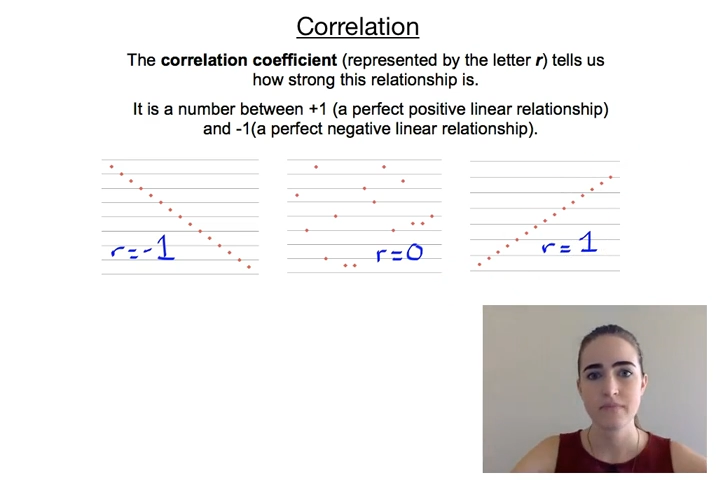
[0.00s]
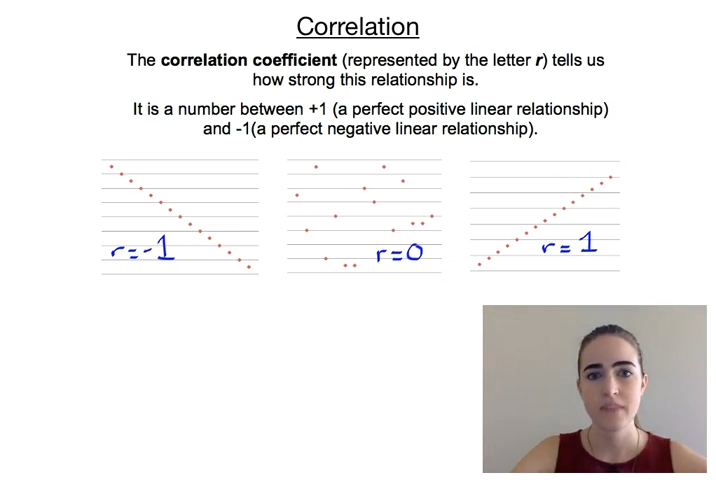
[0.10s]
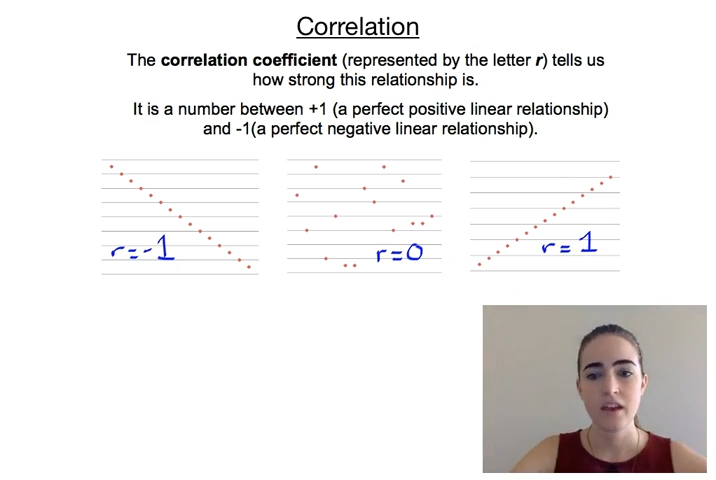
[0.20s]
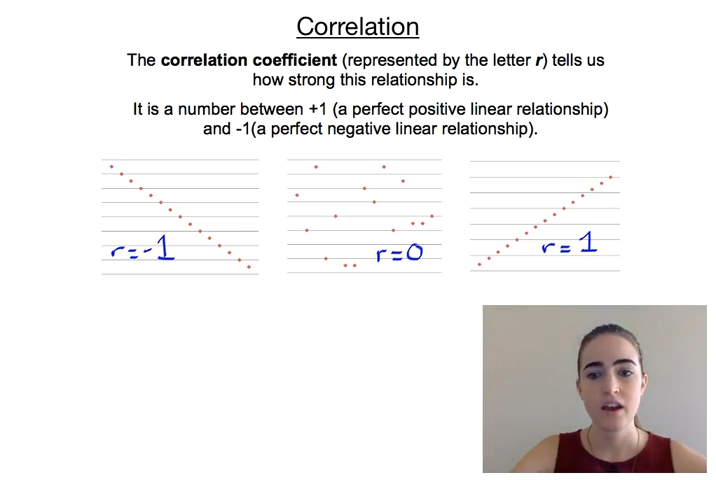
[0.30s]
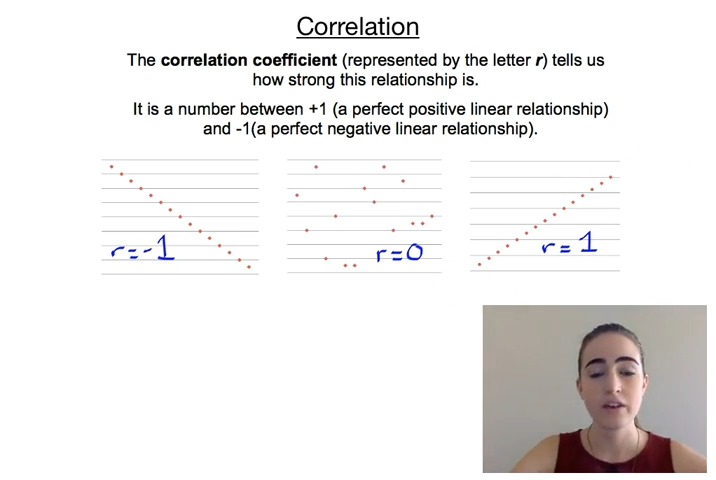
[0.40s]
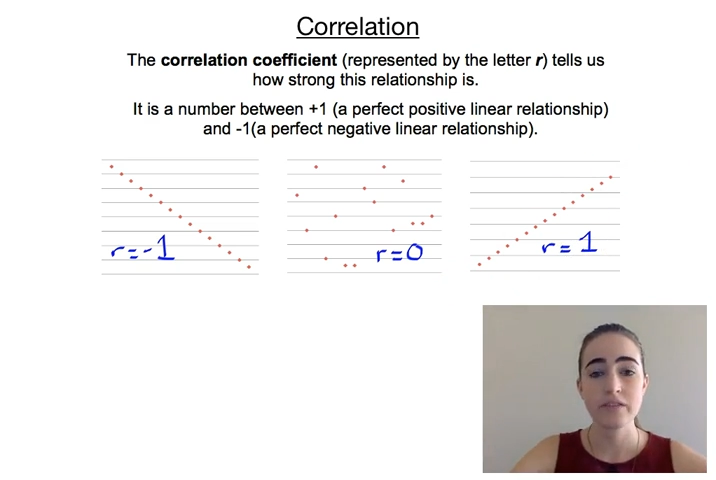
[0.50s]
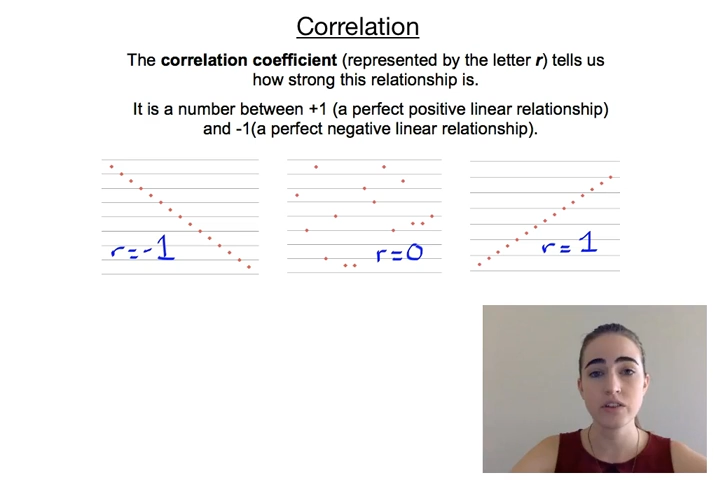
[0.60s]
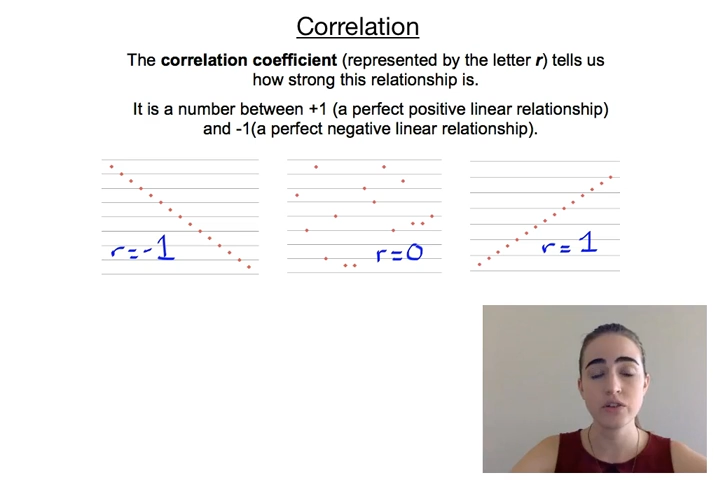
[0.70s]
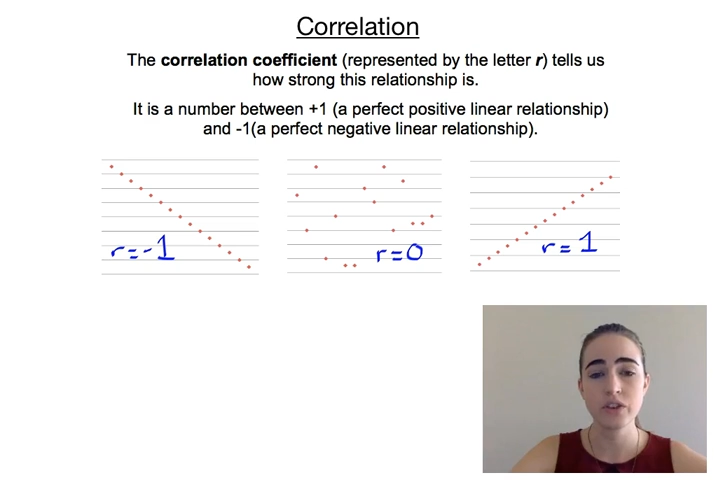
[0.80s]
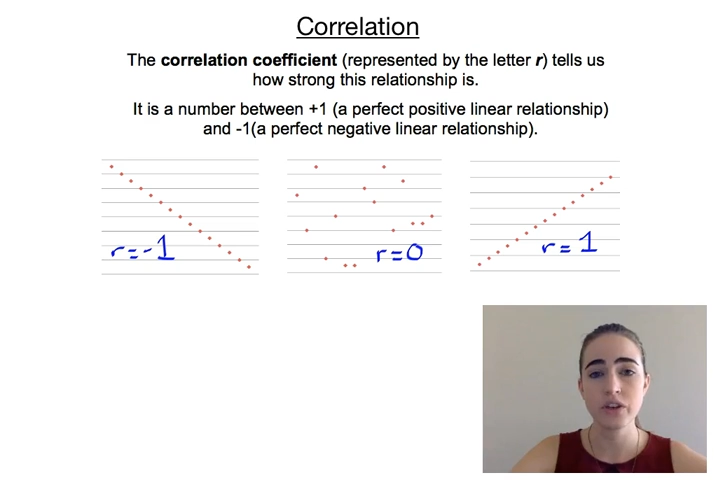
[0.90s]
I want to have a
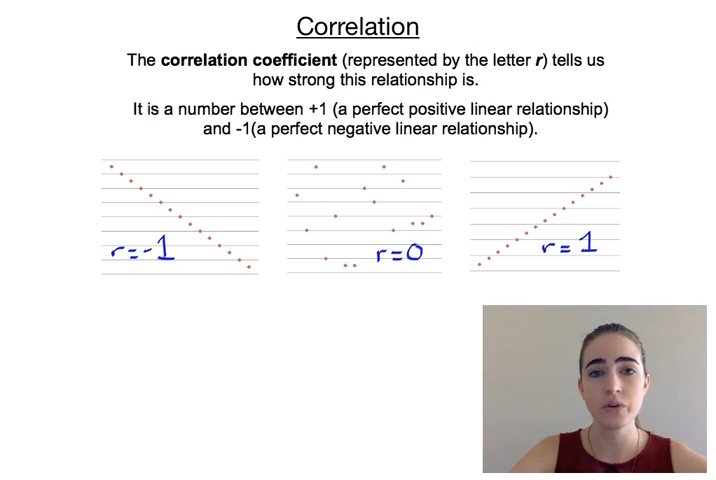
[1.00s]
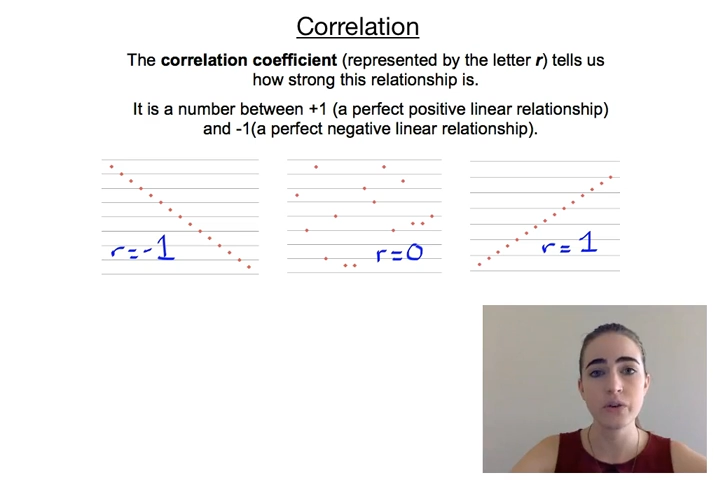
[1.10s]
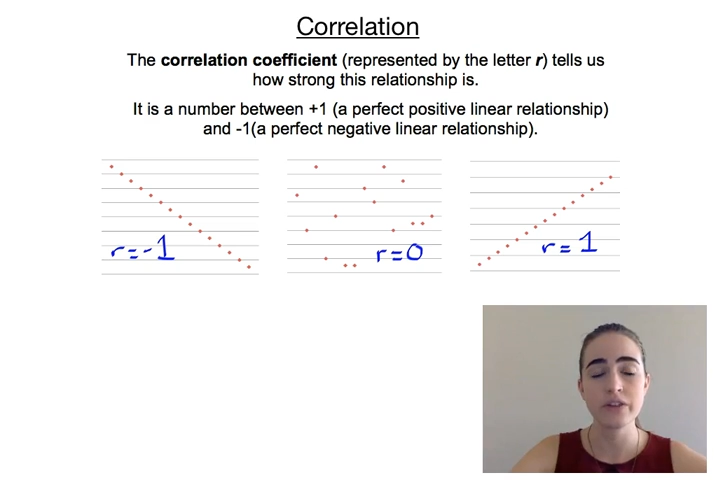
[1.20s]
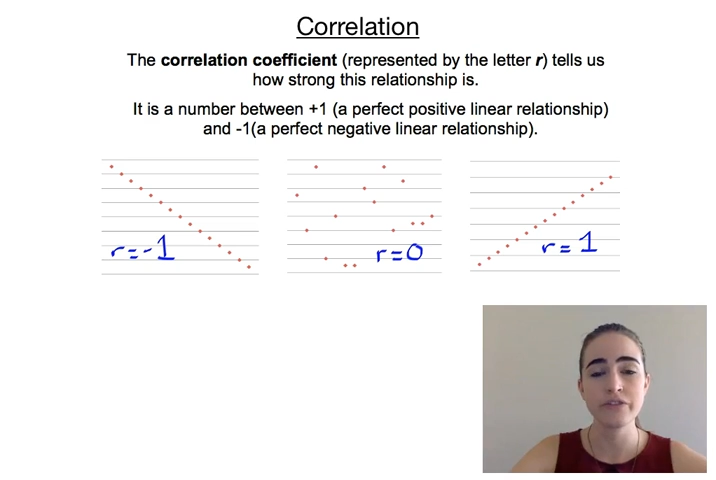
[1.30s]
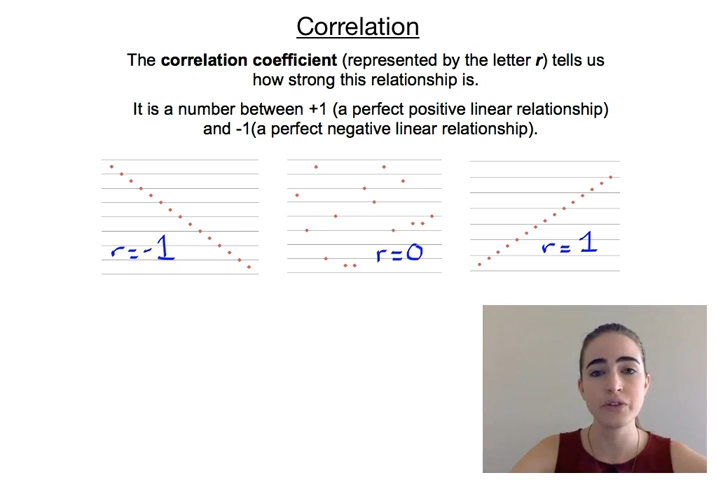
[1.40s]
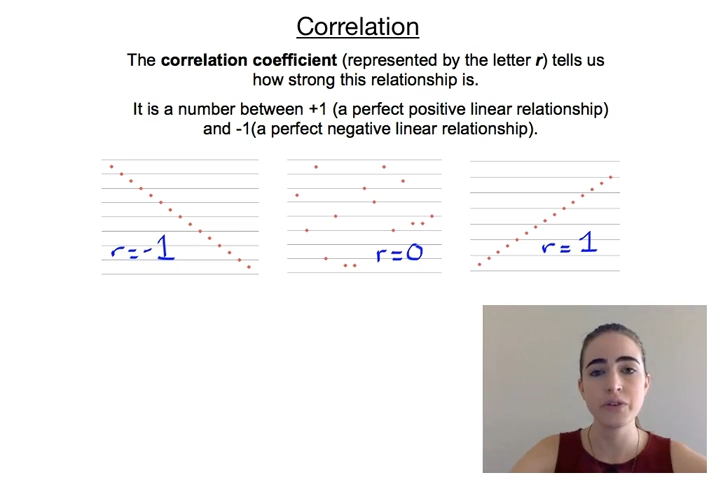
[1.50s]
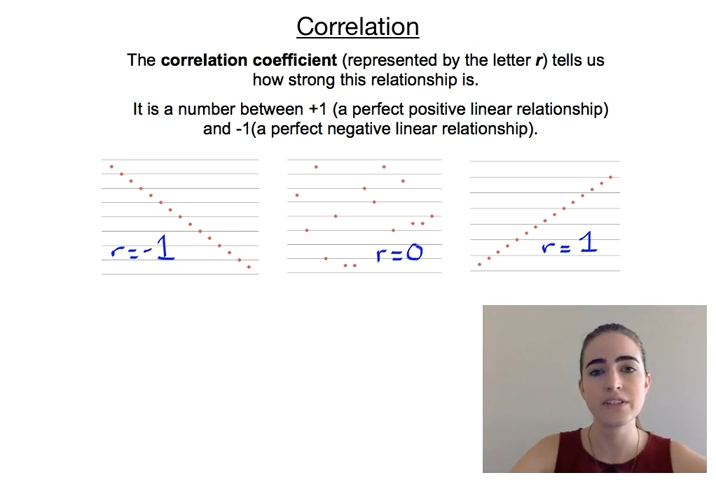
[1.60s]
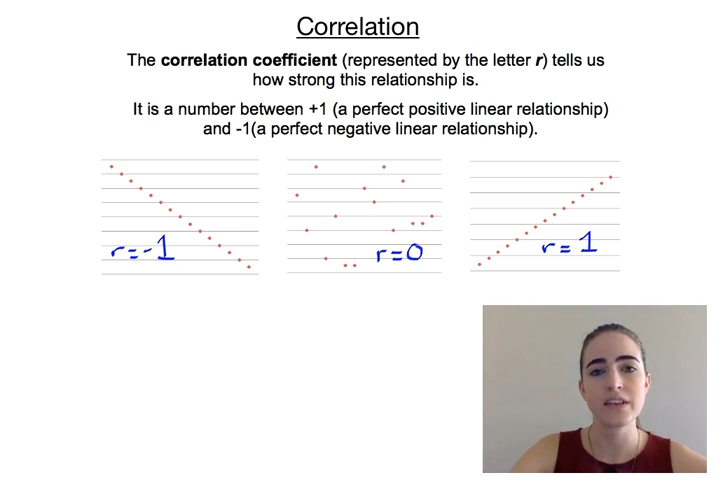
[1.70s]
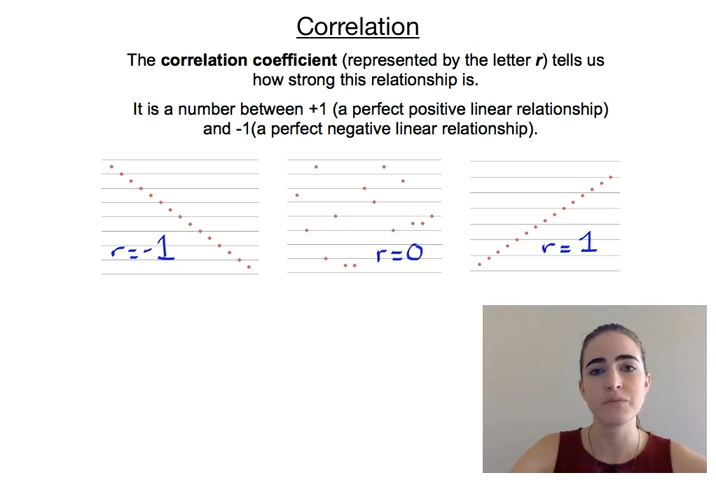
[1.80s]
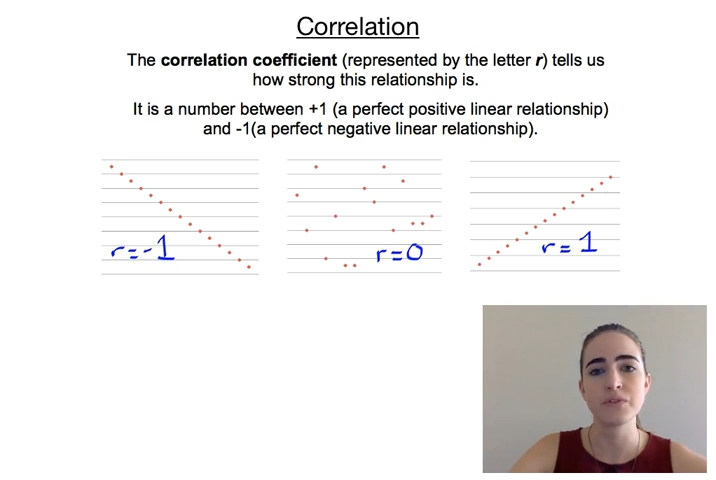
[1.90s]
look though at a few
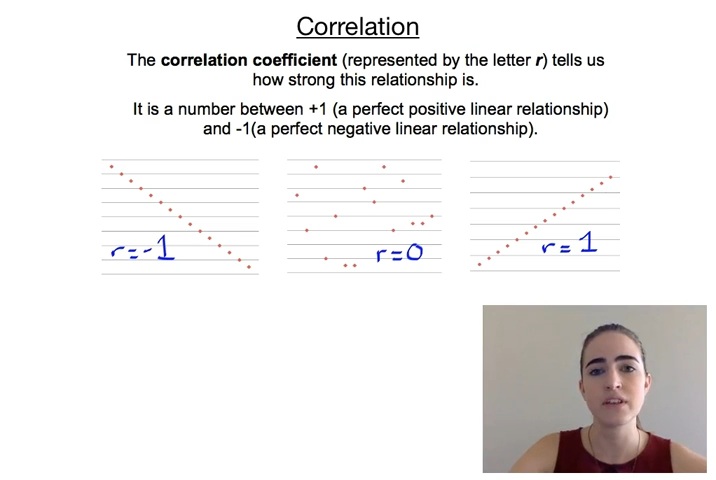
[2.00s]
examples